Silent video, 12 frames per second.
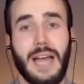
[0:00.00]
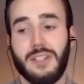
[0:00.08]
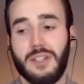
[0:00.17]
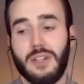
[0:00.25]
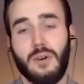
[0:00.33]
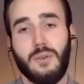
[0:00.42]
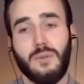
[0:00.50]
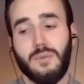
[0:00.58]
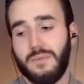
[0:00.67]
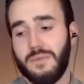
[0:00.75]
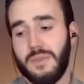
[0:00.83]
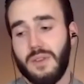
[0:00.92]
and to
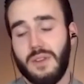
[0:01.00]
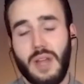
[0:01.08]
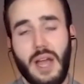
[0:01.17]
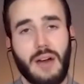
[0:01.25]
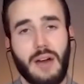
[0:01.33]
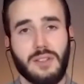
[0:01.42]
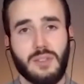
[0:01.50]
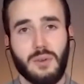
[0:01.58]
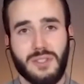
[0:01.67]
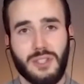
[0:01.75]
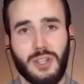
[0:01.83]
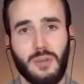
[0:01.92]
know how to
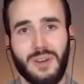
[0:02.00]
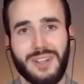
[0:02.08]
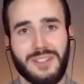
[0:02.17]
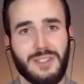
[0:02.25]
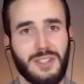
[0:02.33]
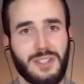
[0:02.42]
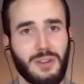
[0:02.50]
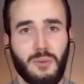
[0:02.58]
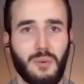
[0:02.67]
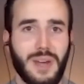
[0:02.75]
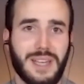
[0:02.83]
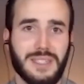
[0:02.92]
source a good one so that
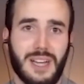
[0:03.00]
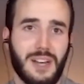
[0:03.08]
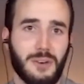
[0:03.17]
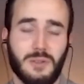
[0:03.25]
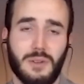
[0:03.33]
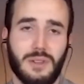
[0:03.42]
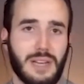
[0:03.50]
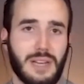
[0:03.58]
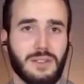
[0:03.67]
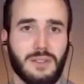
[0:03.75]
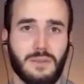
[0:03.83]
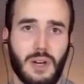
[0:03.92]
you don't waste hundreds or
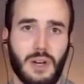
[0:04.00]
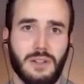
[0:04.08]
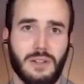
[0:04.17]
thousands of